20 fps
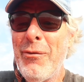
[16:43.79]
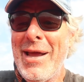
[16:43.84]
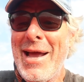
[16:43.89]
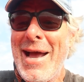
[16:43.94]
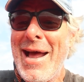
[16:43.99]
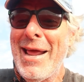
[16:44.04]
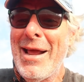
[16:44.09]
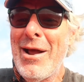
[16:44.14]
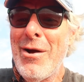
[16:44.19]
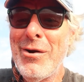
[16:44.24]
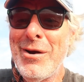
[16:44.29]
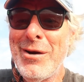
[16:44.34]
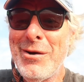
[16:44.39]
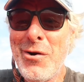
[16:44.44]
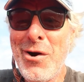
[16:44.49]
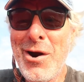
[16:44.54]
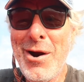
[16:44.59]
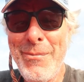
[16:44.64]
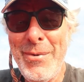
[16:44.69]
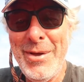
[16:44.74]
We got to go to
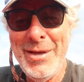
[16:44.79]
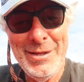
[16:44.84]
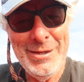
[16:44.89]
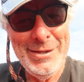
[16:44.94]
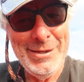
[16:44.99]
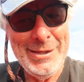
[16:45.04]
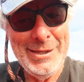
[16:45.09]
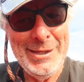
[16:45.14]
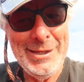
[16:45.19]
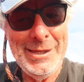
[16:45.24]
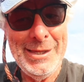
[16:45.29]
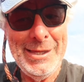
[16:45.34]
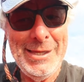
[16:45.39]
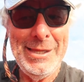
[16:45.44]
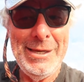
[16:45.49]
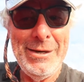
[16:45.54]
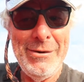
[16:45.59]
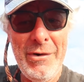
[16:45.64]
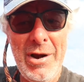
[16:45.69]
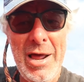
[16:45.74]
Norman's to see
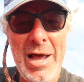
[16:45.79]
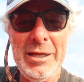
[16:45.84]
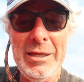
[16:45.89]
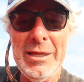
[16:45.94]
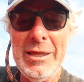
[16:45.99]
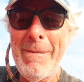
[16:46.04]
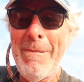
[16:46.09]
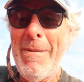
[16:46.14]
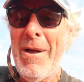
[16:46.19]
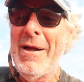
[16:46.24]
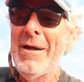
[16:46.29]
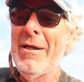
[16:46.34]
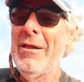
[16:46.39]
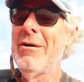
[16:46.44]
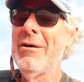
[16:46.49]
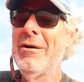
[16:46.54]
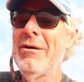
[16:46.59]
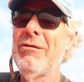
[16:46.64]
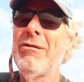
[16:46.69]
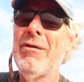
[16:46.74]
the drug
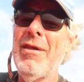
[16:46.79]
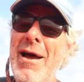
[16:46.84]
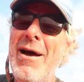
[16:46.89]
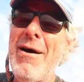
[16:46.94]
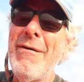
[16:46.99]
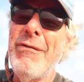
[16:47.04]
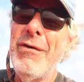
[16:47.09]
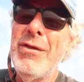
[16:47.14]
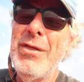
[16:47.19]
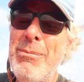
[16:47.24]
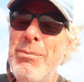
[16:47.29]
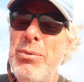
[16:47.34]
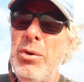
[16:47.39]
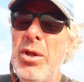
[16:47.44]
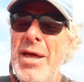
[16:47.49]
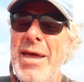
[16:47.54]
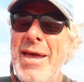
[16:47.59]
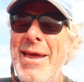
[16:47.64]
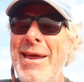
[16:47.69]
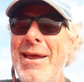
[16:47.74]
smuggler stuff and the
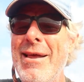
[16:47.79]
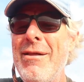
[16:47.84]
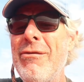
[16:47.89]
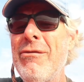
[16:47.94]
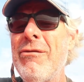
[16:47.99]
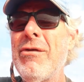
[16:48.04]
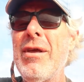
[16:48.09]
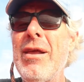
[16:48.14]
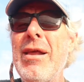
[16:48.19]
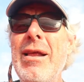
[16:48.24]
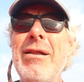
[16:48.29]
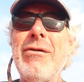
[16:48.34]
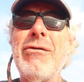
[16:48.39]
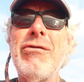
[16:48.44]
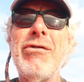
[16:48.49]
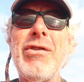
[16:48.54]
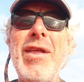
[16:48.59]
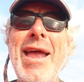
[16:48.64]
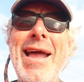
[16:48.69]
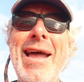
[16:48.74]
planes and
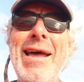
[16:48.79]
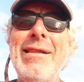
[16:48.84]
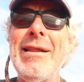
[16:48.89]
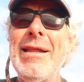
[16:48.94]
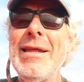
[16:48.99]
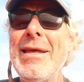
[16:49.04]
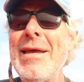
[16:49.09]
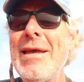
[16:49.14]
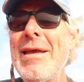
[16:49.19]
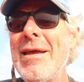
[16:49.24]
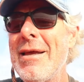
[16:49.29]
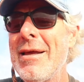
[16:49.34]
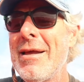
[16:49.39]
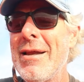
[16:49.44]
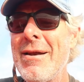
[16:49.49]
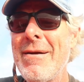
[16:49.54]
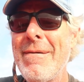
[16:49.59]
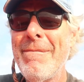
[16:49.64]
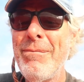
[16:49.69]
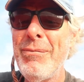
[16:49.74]
Staniel
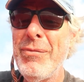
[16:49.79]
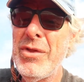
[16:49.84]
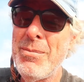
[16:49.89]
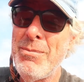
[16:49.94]
and